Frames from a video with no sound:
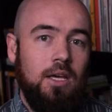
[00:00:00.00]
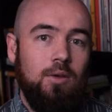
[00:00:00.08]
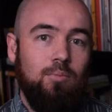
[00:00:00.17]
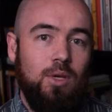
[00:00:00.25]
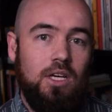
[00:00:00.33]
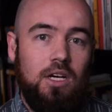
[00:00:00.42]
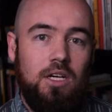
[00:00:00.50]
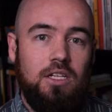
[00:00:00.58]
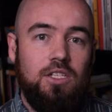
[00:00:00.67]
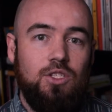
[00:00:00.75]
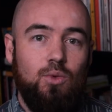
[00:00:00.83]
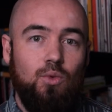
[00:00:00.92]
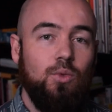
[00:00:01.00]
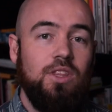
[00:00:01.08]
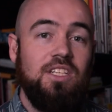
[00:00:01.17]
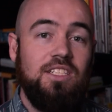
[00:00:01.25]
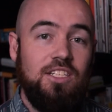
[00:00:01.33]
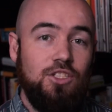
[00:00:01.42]
because with
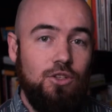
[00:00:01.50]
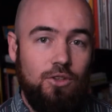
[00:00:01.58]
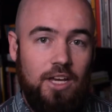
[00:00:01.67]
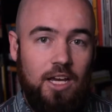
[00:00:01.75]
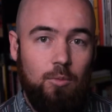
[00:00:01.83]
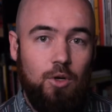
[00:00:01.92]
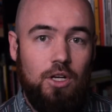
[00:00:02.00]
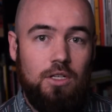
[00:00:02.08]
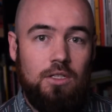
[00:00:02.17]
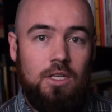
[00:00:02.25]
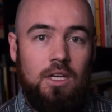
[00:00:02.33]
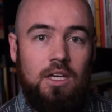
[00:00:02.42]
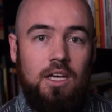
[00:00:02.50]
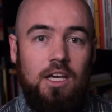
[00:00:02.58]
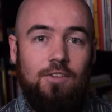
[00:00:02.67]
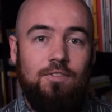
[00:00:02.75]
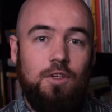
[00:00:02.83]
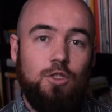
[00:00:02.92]
the digital camera,
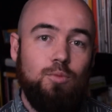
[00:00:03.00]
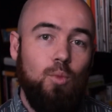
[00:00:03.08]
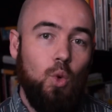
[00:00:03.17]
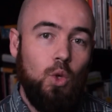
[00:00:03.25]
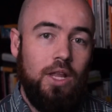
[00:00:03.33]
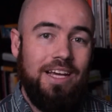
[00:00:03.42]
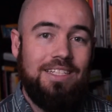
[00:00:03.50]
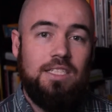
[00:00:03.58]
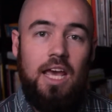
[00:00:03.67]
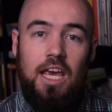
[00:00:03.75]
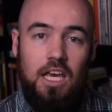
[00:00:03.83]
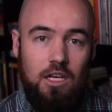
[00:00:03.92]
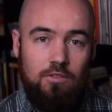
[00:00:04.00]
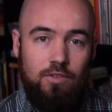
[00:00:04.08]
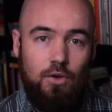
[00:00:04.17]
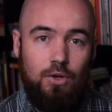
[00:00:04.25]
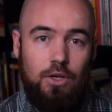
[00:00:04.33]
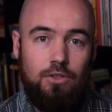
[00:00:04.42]
it feels more like taking
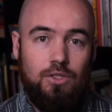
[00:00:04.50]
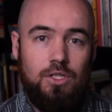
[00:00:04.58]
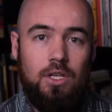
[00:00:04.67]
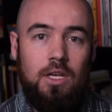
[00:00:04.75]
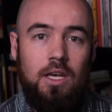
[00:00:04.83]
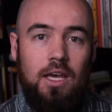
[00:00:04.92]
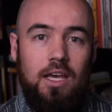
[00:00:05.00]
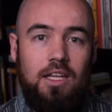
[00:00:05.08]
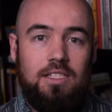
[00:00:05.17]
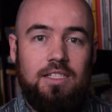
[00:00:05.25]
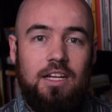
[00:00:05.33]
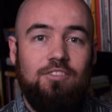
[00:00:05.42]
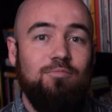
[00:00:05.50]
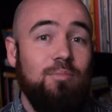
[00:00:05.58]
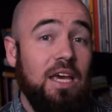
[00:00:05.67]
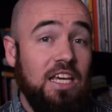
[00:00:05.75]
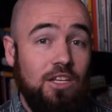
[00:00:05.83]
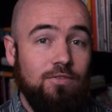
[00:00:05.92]
photos instead of
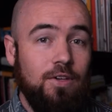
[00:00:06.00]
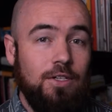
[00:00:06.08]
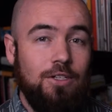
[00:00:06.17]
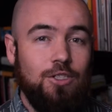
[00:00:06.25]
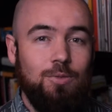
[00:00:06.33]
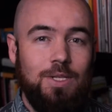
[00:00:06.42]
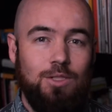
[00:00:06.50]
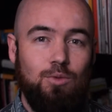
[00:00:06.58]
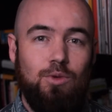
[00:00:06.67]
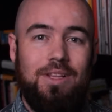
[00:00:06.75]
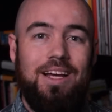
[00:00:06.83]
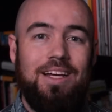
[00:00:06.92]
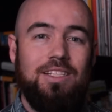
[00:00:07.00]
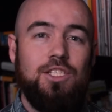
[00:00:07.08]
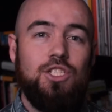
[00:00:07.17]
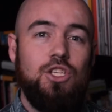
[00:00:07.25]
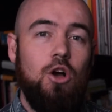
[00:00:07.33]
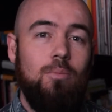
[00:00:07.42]
making photos, because I'm relying
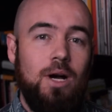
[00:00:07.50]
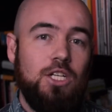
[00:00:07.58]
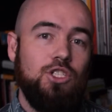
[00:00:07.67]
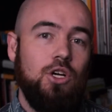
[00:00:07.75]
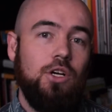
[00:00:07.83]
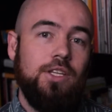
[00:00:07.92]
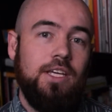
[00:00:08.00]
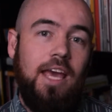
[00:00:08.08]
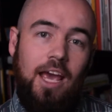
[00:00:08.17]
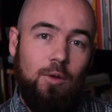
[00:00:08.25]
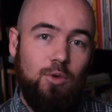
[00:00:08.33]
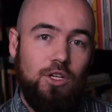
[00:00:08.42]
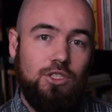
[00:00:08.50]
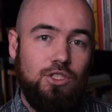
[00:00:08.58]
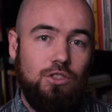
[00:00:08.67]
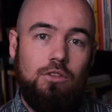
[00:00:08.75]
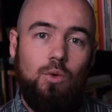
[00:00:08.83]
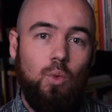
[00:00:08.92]
so much on the camera to
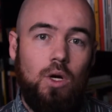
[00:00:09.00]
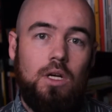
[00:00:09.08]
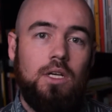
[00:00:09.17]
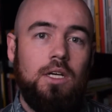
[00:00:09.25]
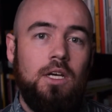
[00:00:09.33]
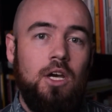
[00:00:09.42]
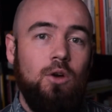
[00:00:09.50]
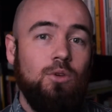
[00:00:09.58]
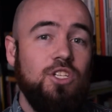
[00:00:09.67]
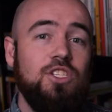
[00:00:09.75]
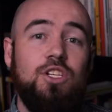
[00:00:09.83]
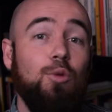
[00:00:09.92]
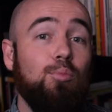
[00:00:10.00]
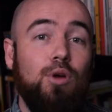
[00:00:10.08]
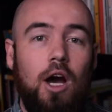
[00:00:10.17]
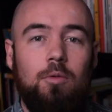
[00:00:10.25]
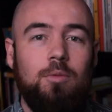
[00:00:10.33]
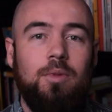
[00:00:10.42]
do the work, which isn't a
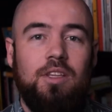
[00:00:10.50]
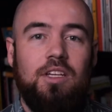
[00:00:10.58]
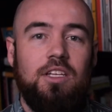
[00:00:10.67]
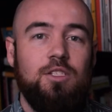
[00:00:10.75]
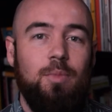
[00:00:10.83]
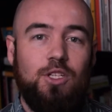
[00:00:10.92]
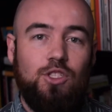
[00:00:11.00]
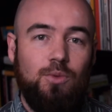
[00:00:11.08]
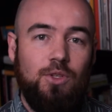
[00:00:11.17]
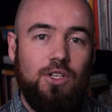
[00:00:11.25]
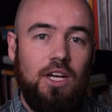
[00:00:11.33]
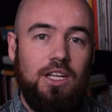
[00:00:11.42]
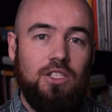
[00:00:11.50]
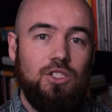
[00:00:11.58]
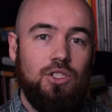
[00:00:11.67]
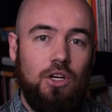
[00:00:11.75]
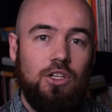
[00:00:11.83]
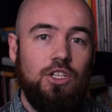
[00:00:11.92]
problem. I think especially when you're getting
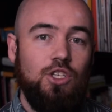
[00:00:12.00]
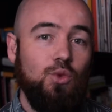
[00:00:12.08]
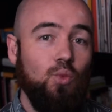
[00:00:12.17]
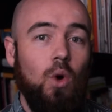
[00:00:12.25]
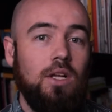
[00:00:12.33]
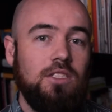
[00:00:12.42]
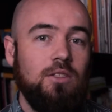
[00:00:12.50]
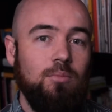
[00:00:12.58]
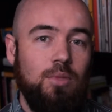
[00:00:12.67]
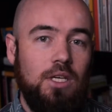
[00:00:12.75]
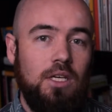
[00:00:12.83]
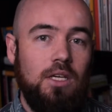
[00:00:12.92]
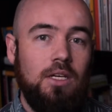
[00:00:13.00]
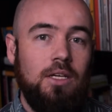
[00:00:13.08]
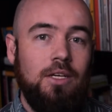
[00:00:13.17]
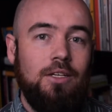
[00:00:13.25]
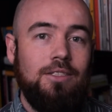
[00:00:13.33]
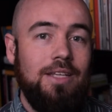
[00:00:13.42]
started, you want to be
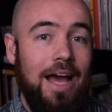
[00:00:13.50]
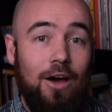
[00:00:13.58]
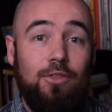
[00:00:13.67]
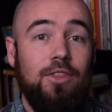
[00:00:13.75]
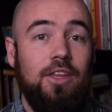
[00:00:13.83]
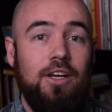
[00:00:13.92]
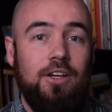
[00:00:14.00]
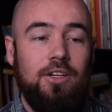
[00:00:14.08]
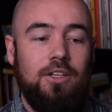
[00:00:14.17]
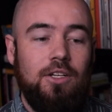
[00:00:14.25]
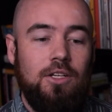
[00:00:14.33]
out there